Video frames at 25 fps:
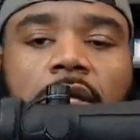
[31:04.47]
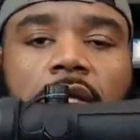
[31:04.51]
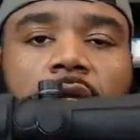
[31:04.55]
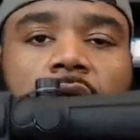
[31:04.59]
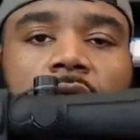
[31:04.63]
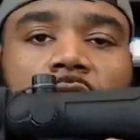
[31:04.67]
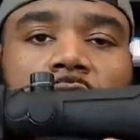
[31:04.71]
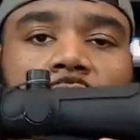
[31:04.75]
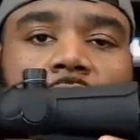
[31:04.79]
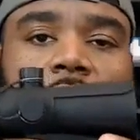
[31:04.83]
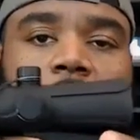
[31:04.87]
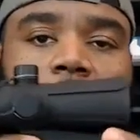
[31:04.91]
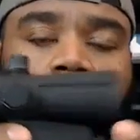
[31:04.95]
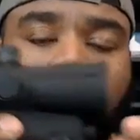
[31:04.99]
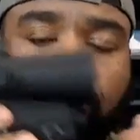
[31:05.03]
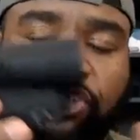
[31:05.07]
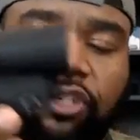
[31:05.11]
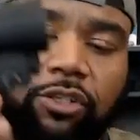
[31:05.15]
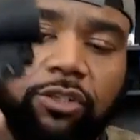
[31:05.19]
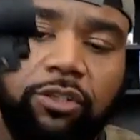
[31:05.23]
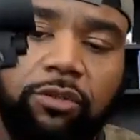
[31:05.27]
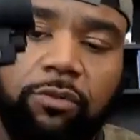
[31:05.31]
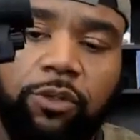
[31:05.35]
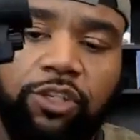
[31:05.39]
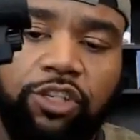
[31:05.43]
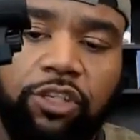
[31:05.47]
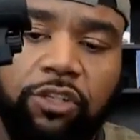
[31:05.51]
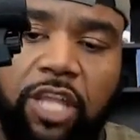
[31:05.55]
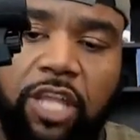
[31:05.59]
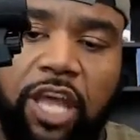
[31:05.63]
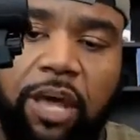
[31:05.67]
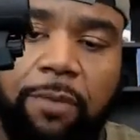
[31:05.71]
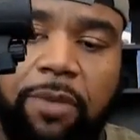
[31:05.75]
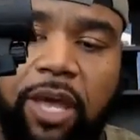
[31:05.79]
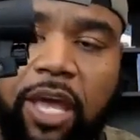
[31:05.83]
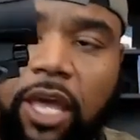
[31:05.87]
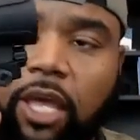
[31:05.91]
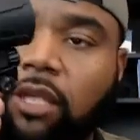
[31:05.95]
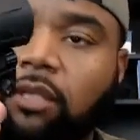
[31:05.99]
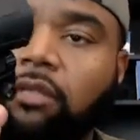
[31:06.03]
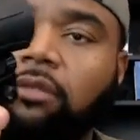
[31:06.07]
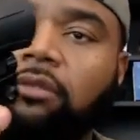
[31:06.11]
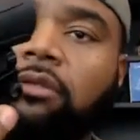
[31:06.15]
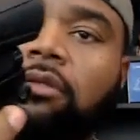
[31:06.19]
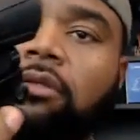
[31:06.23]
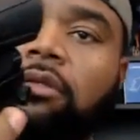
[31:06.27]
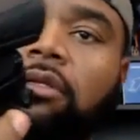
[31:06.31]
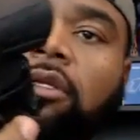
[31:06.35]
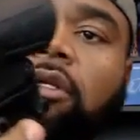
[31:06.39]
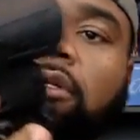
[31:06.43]
Right. Which is not bad,
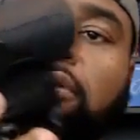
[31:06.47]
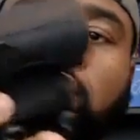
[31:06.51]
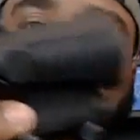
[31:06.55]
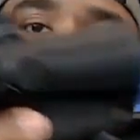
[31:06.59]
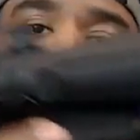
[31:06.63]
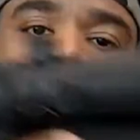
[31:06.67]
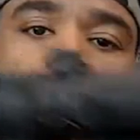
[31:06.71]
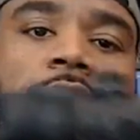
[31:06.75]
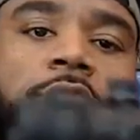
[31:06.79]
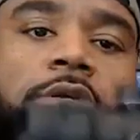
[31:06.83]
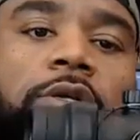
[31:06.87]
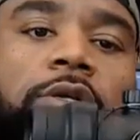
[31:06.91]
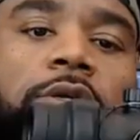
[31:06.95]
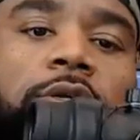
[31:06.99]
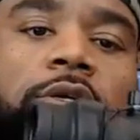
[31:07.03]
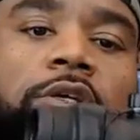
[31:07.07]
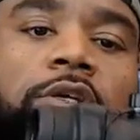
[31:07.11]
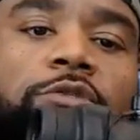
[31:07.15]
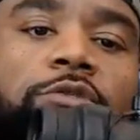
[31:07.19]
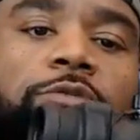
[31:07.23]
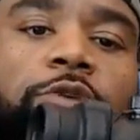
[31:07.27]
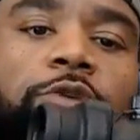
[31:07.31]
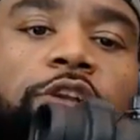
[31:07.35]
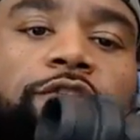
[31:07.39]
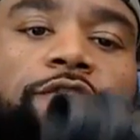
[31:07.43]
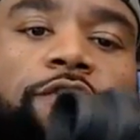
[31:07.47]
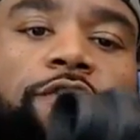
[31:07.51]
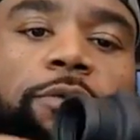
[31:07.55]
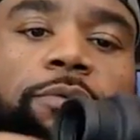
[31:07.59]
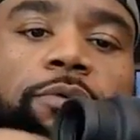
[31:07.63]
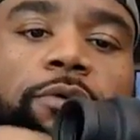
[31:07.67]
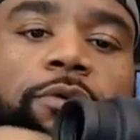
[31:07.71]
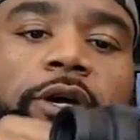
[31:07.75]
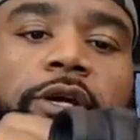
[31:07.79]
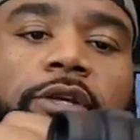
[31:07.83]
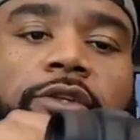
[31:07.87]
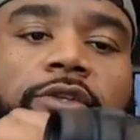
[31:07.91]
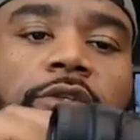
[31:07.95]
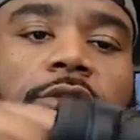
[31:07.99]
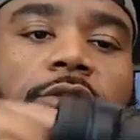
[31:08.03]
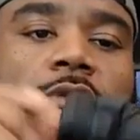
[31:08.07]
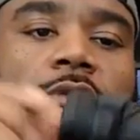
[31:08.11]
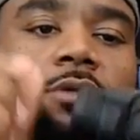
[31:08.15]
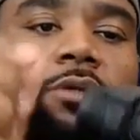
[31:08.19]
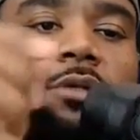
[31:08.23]
you know, pretty fair price.